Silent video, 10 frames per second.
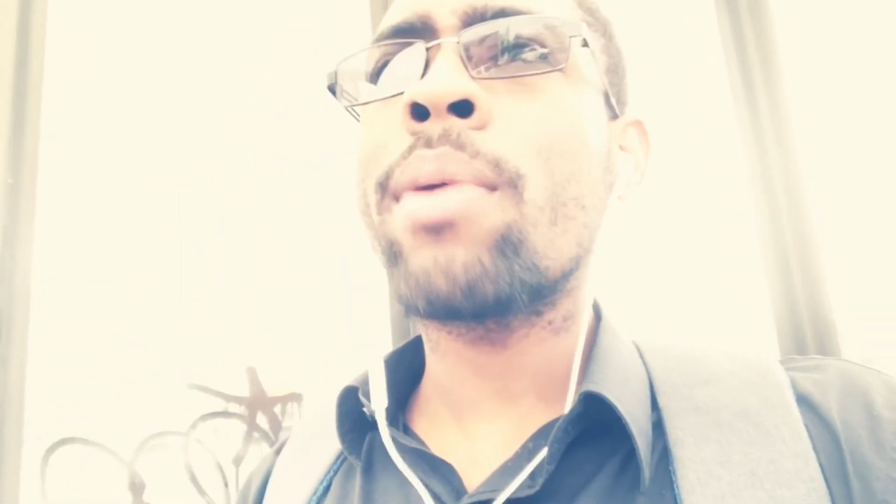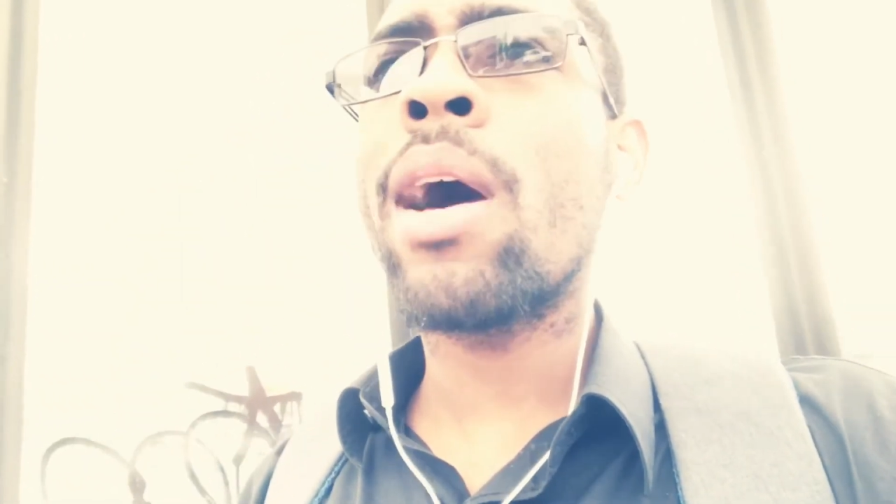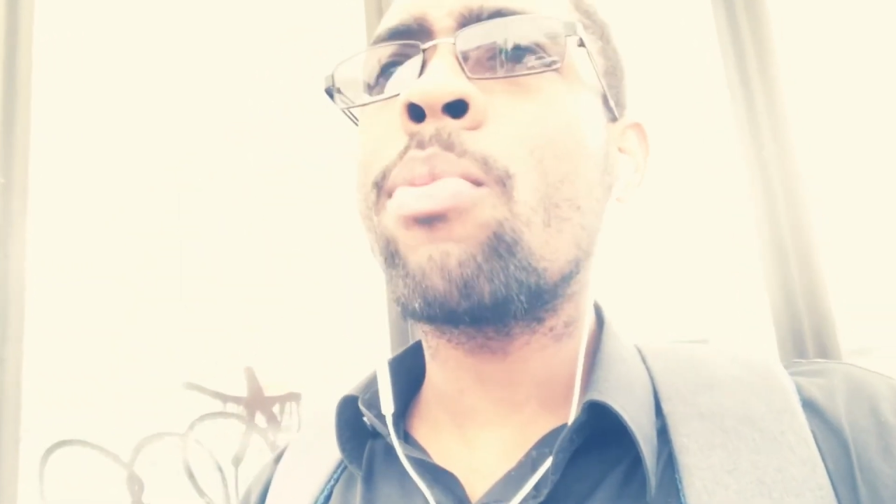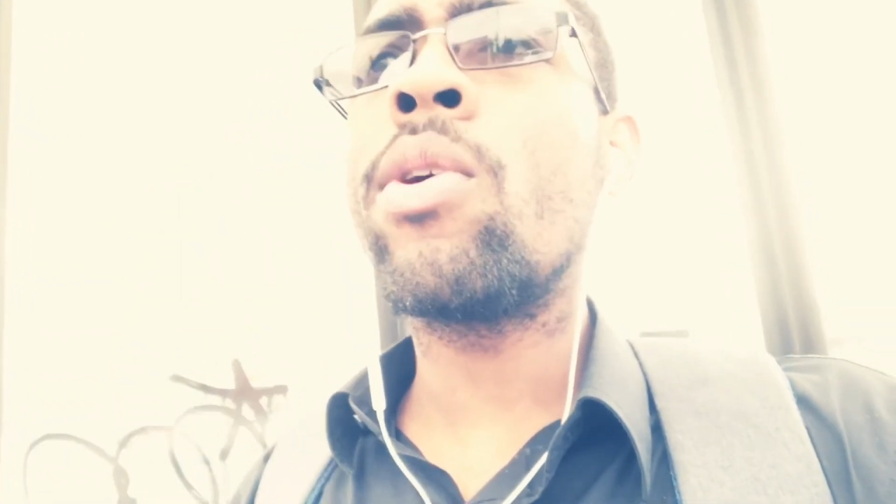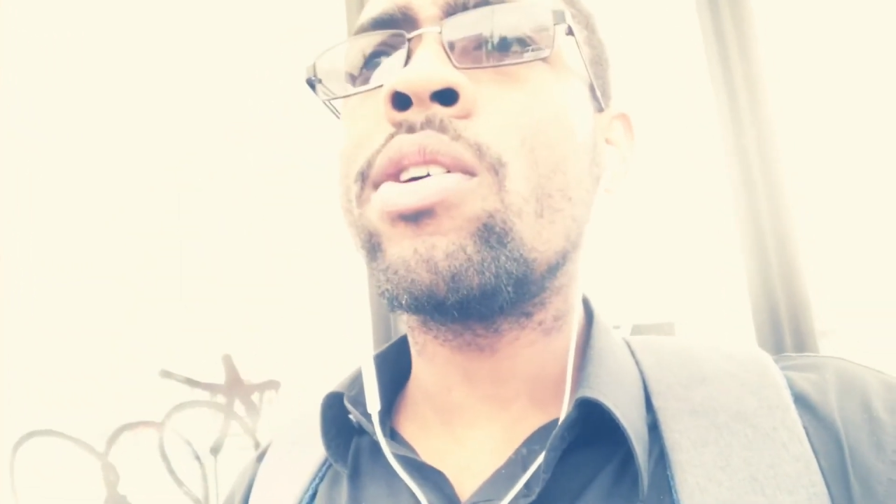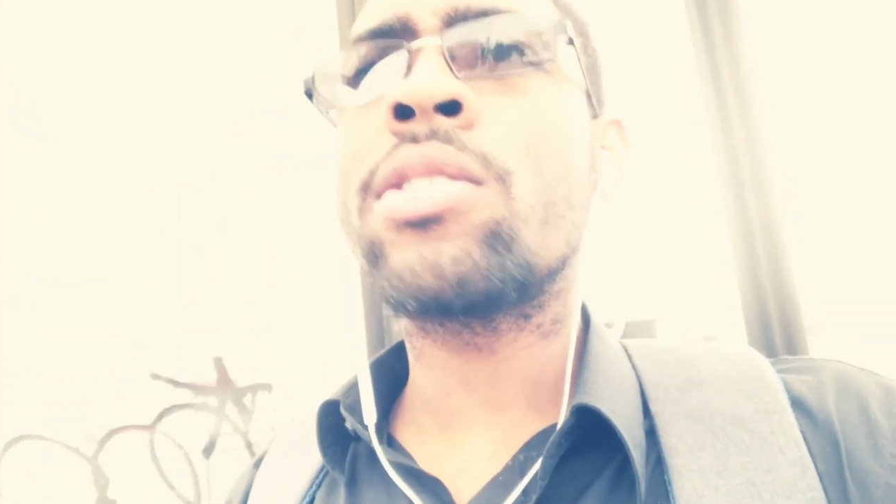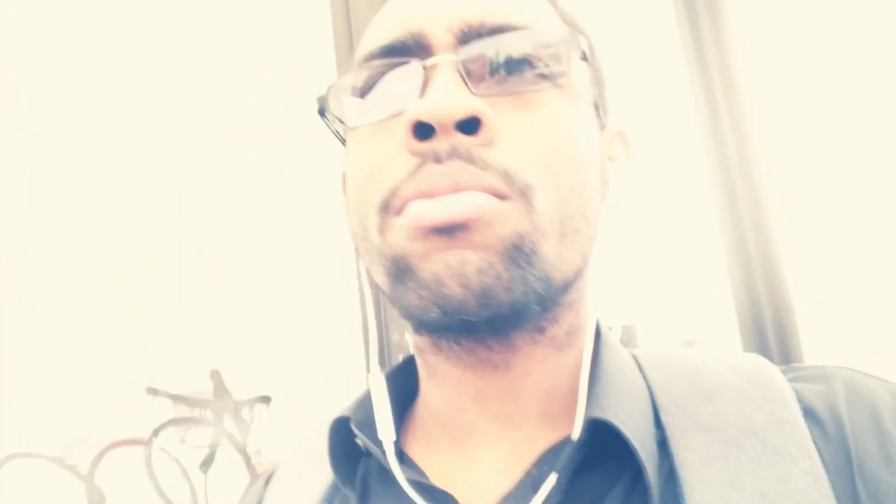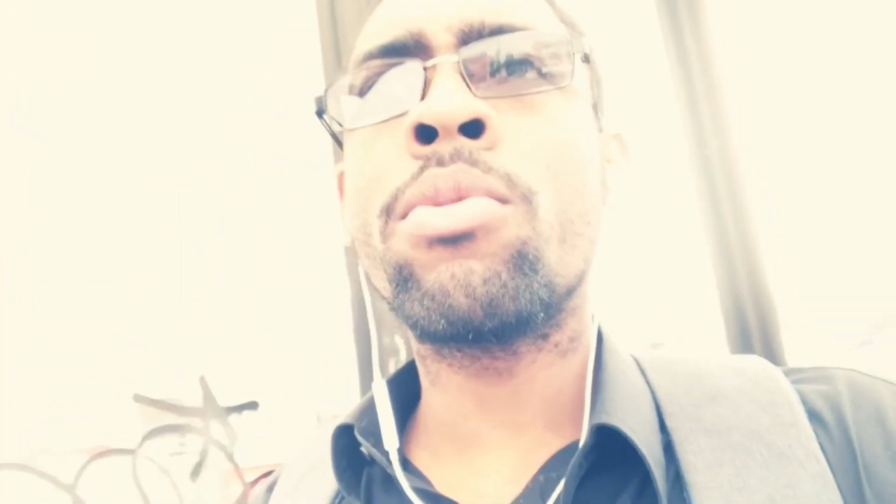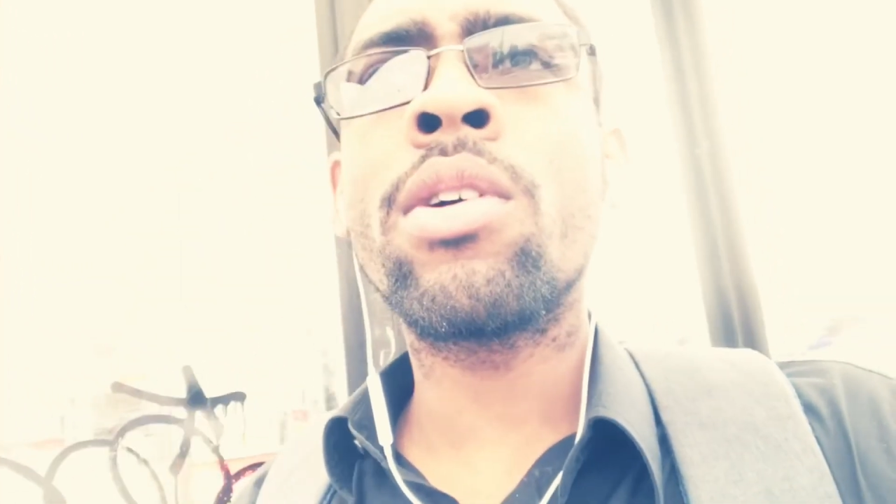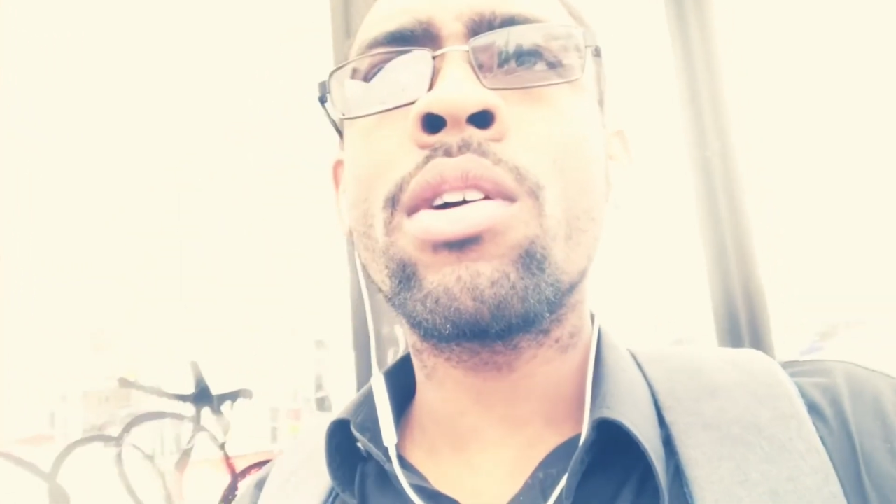hop was
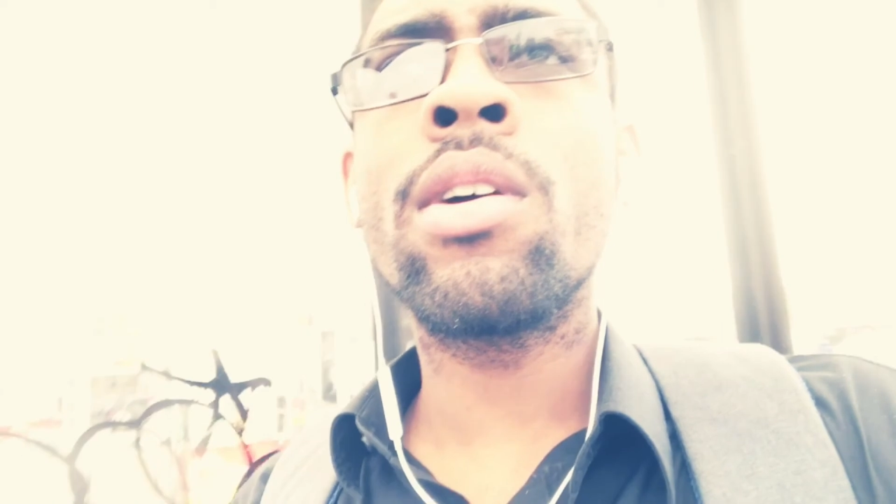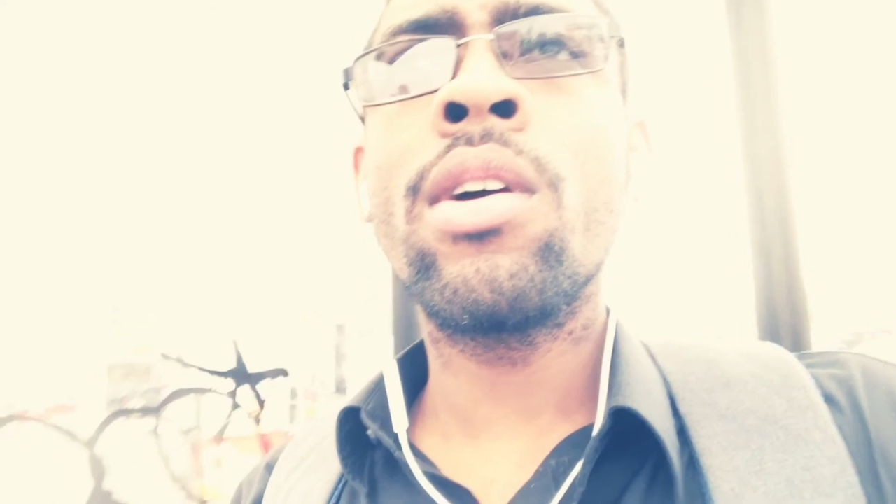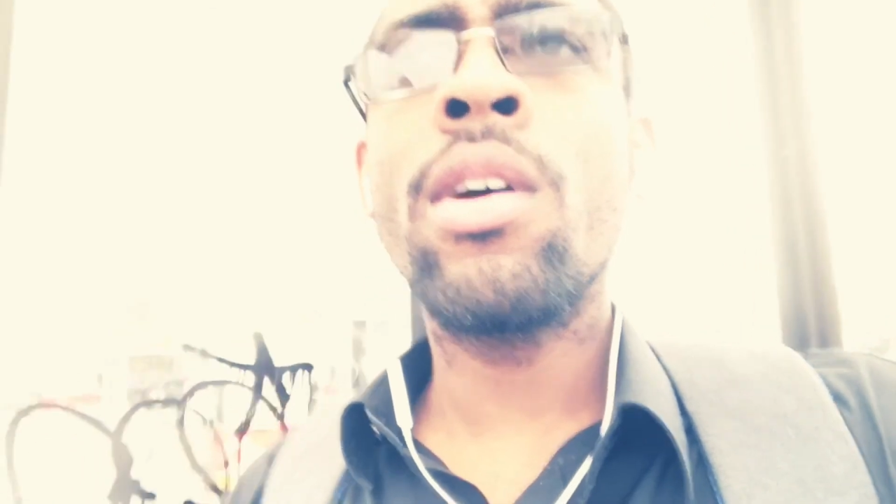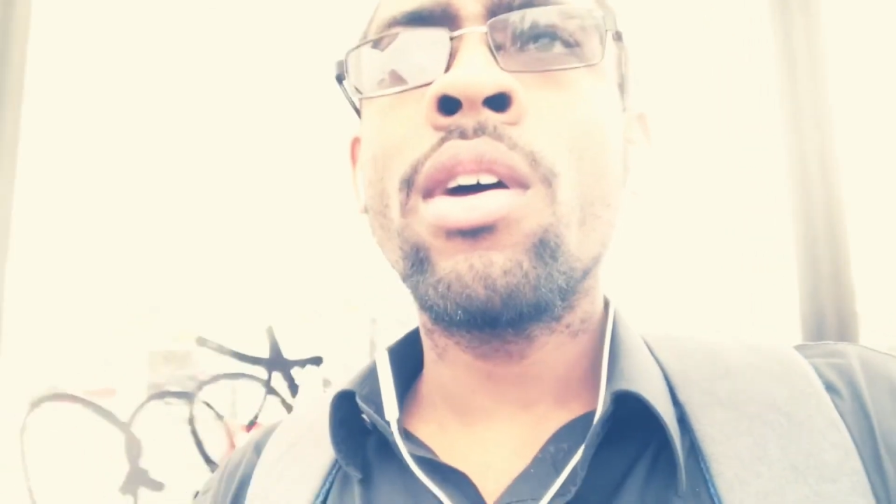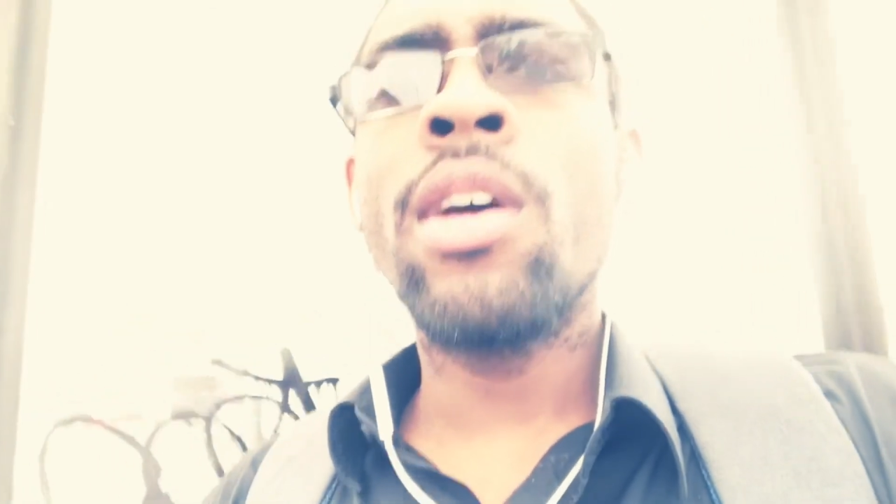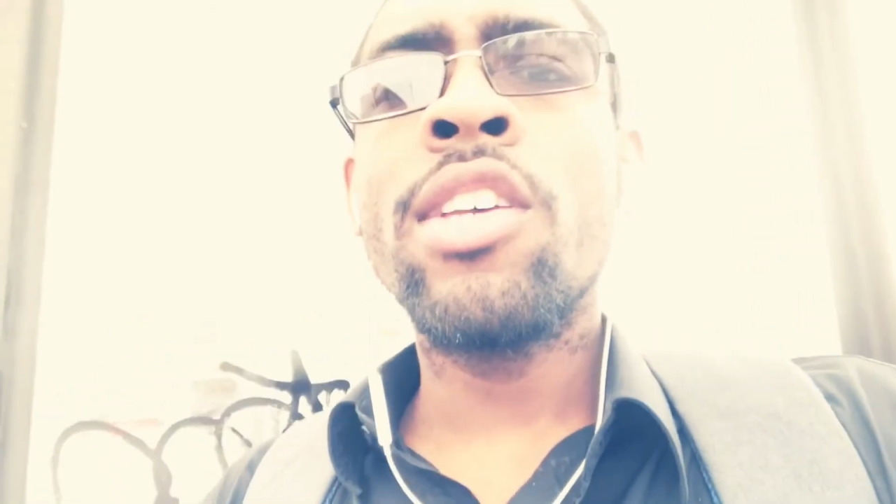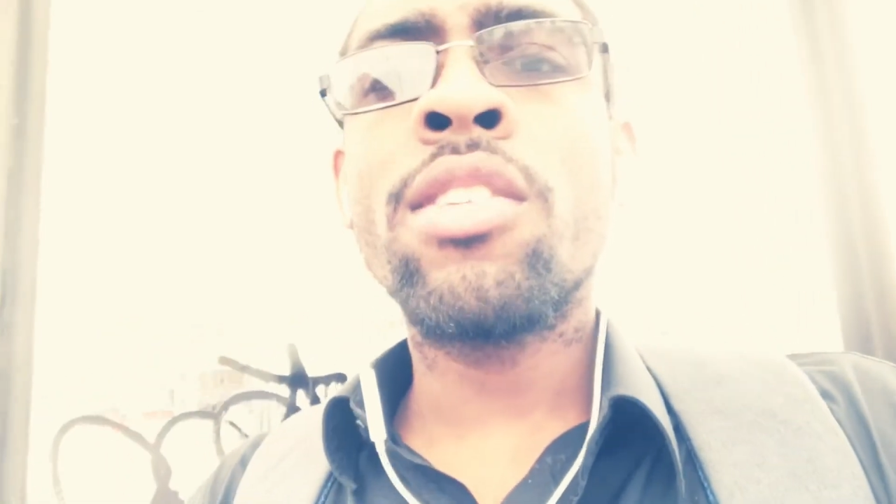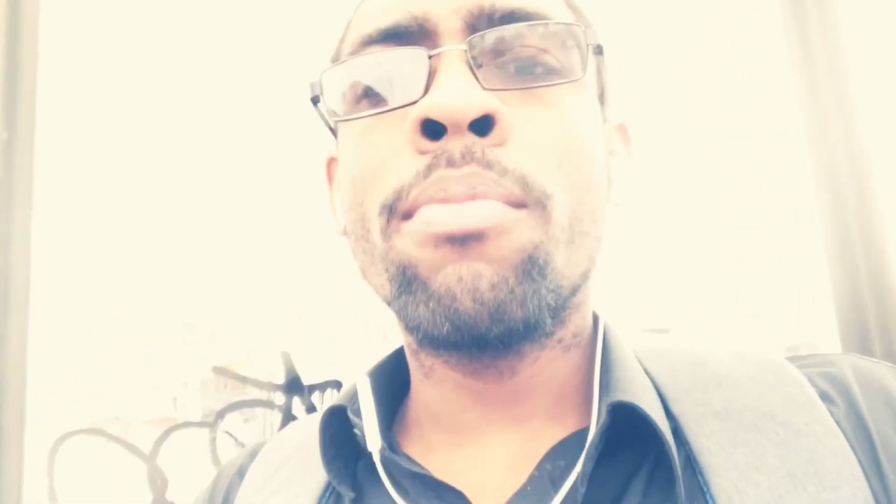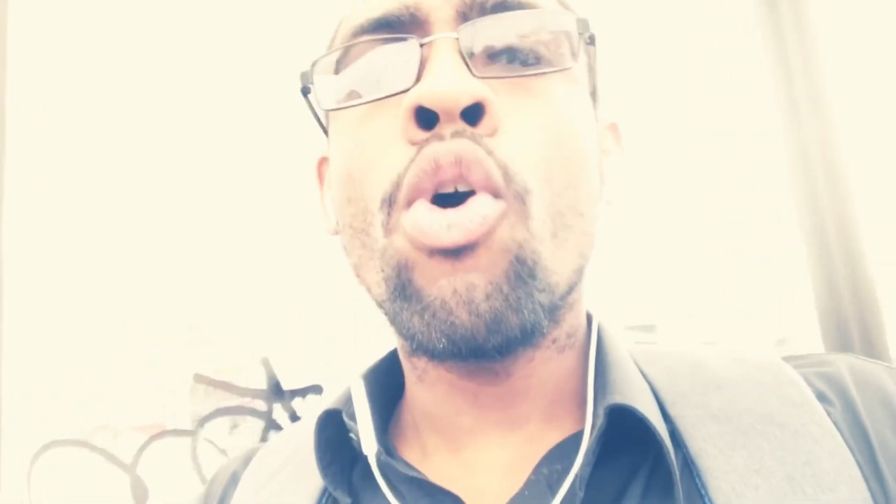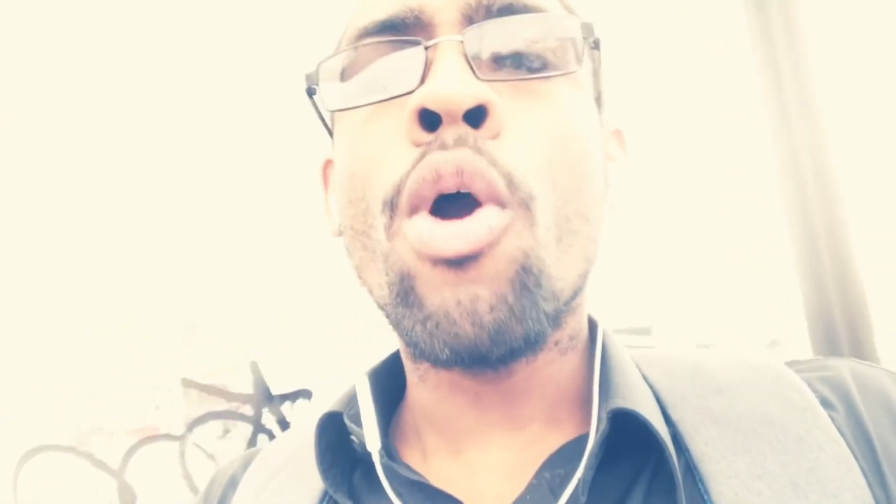some more
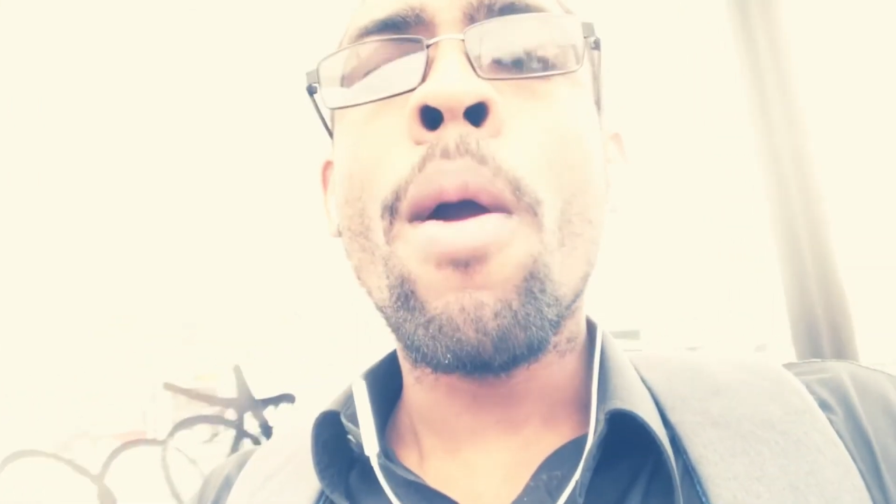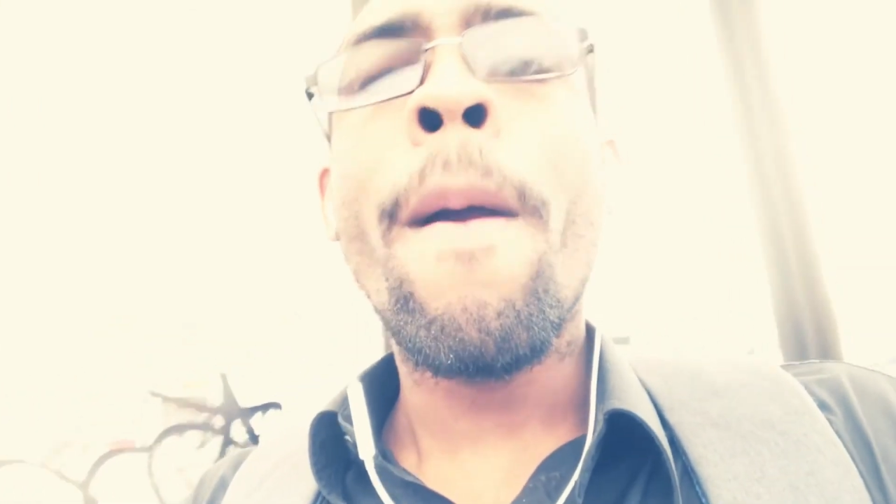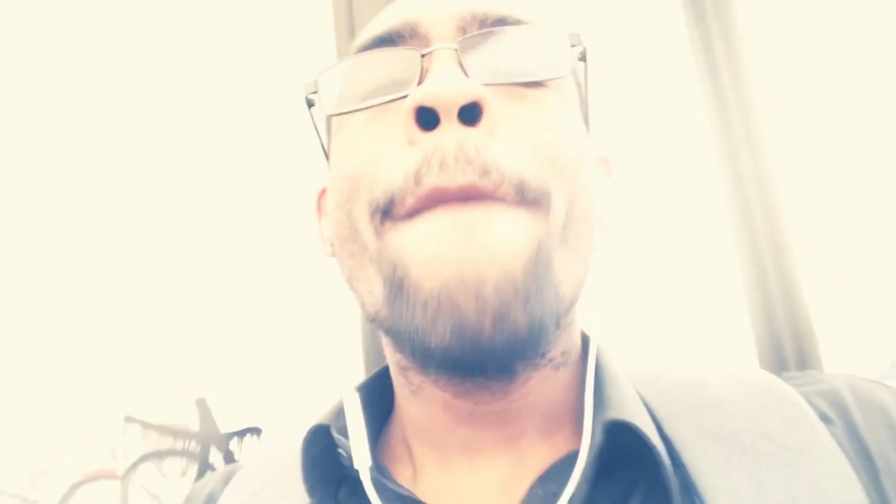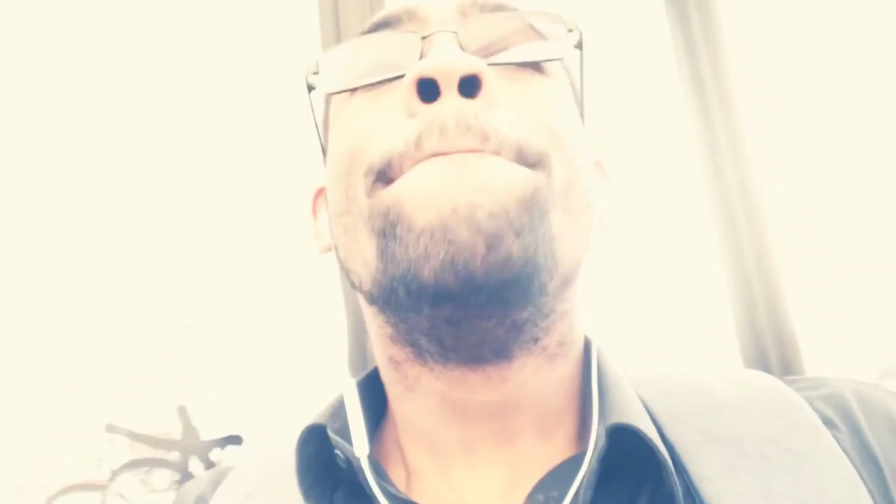some more